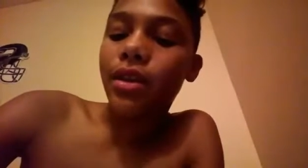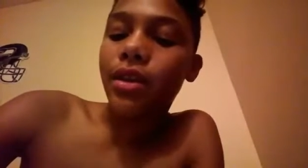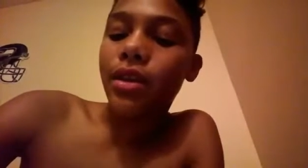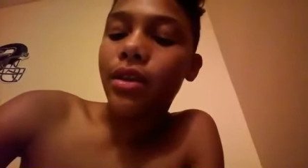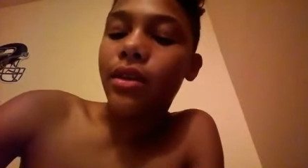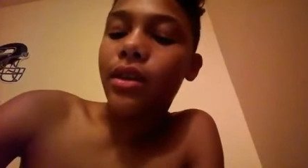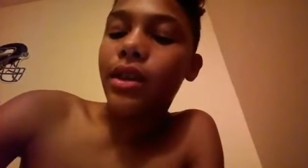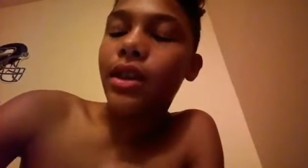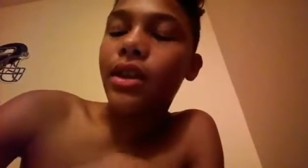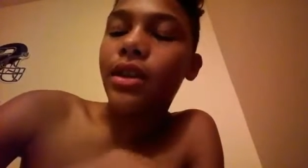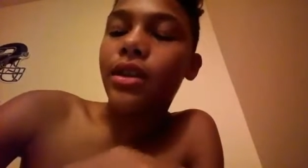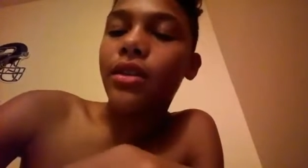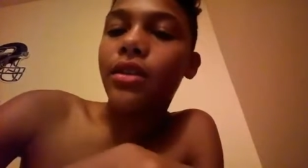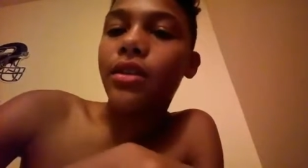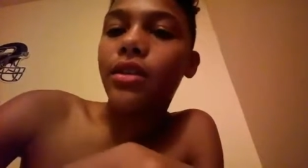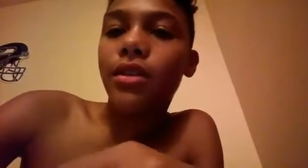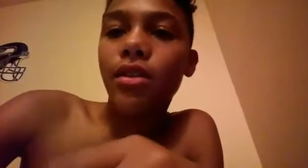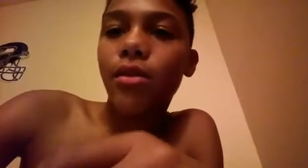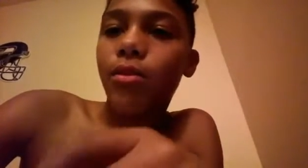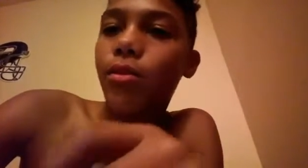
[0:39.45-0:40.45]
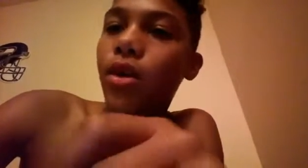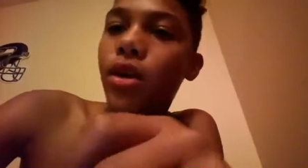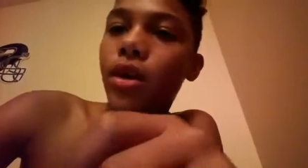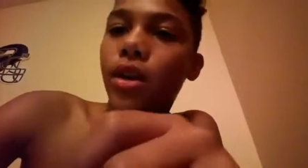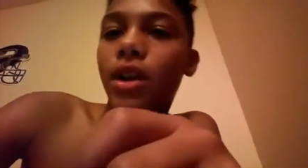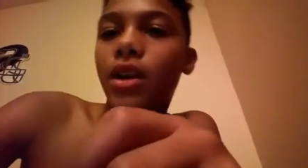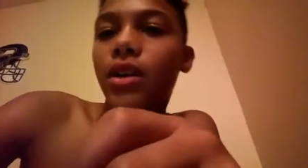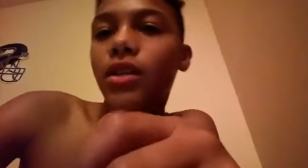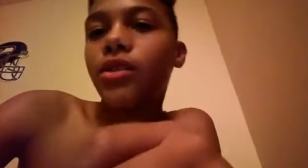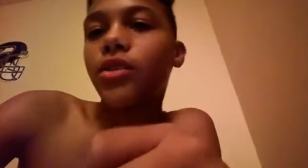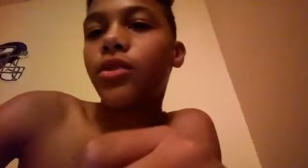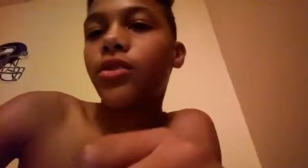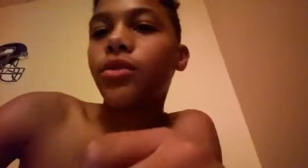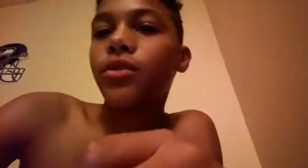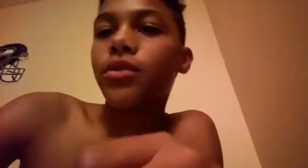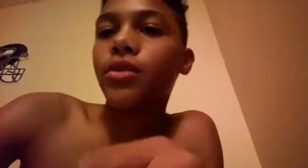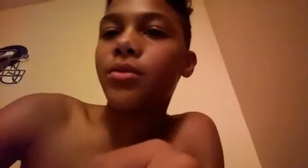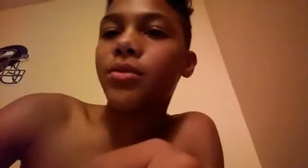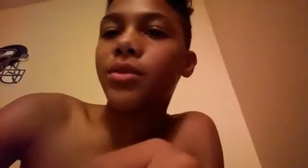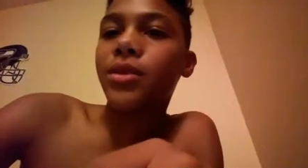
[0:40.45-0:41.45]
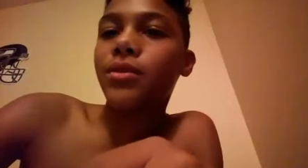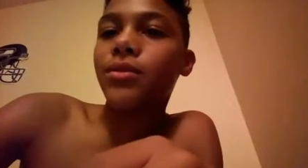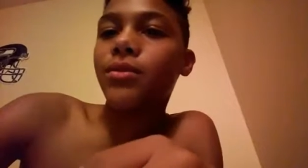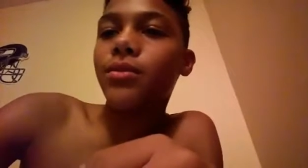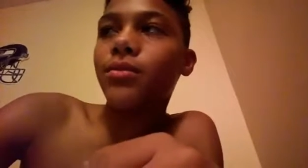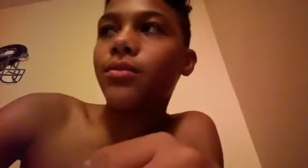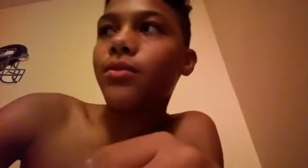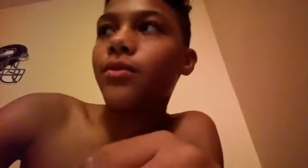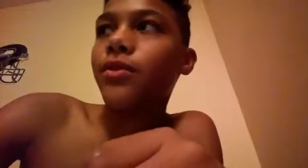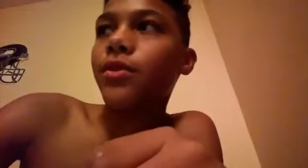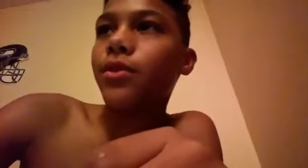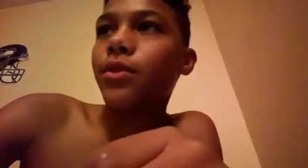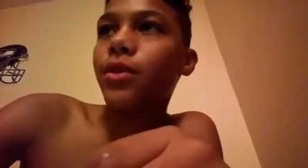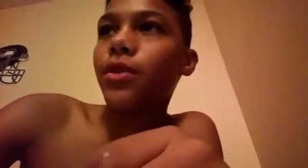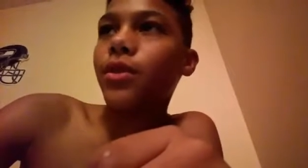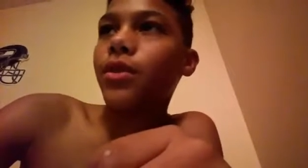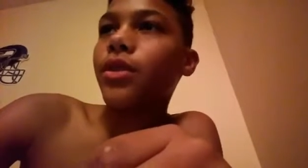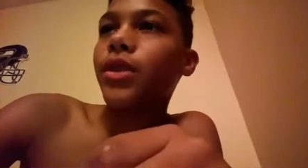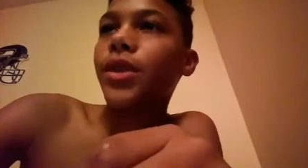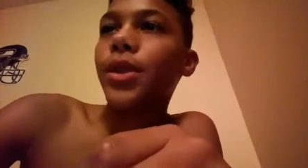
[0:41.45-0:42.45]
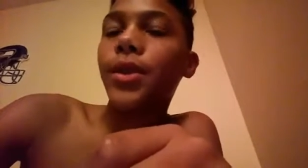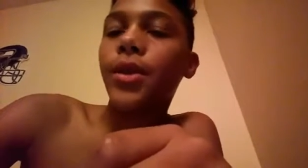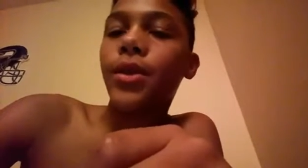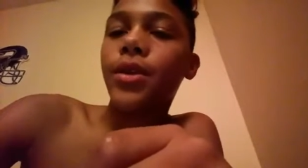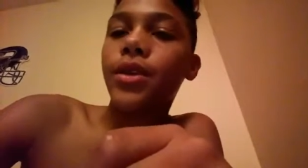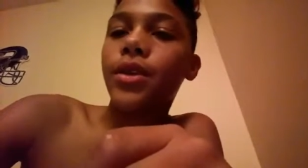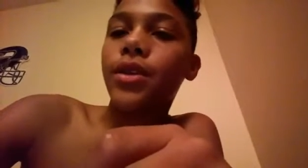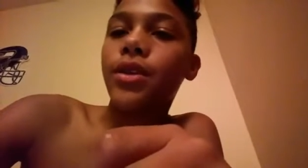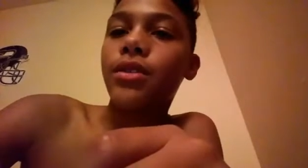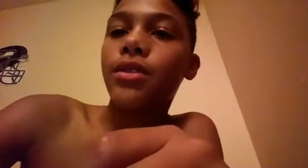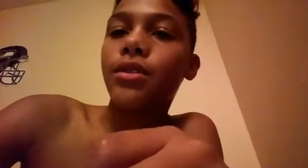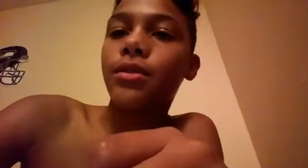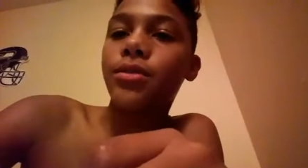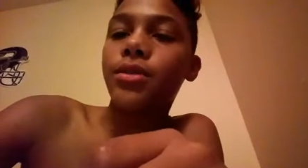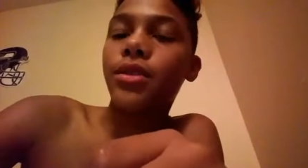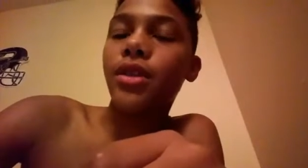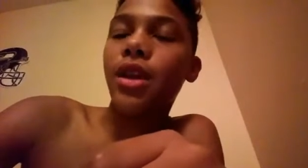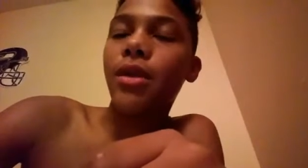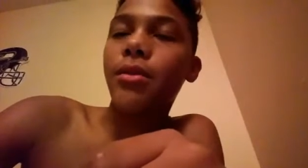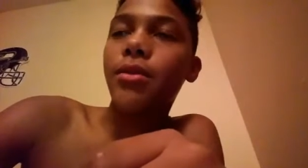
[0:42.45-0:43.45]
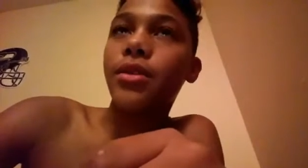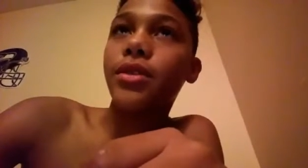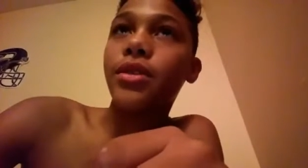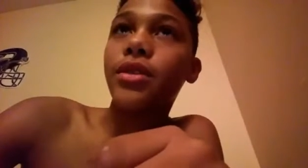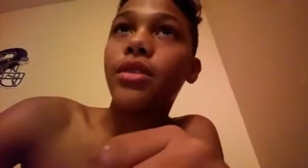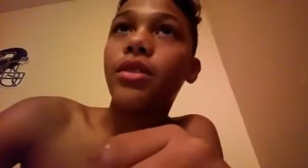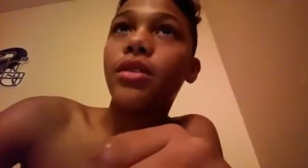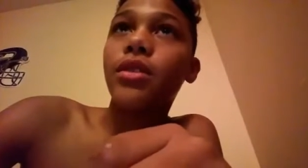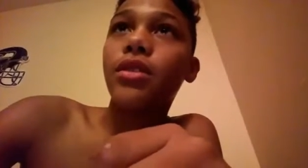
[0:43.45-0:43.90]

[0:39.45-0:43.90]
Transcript: and then tomorrow I'll go do something for 30 subscribers.